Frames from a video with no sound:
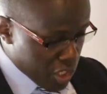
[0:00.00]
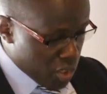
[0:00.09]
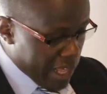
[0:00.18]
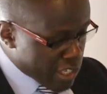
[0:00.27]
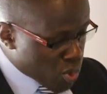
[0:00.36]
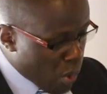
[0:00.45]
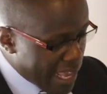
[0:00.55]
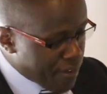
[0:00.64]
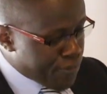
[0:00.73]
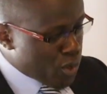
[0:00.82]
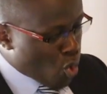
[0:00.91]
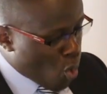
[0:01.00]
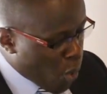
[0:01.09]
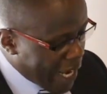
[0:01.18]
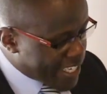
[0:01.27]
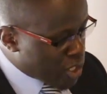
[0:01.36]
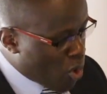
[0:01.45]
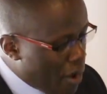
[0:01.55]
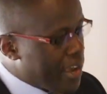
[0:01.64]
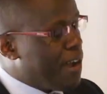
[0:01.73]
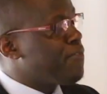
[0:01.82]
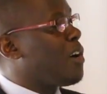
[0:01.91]
So that's why if you quit
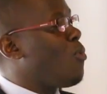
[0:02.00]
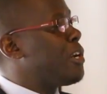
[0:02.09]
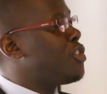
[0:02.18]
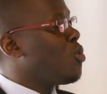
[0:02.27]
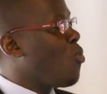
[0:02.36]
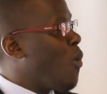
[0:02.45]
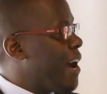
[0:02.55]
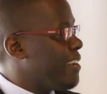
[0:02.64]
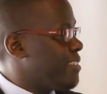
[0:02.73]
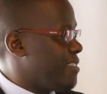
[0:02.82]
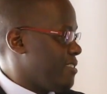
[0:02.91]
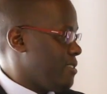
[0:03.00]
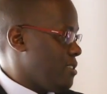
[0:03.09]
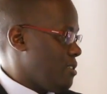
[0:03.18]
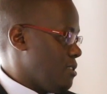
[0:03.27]
going after what you want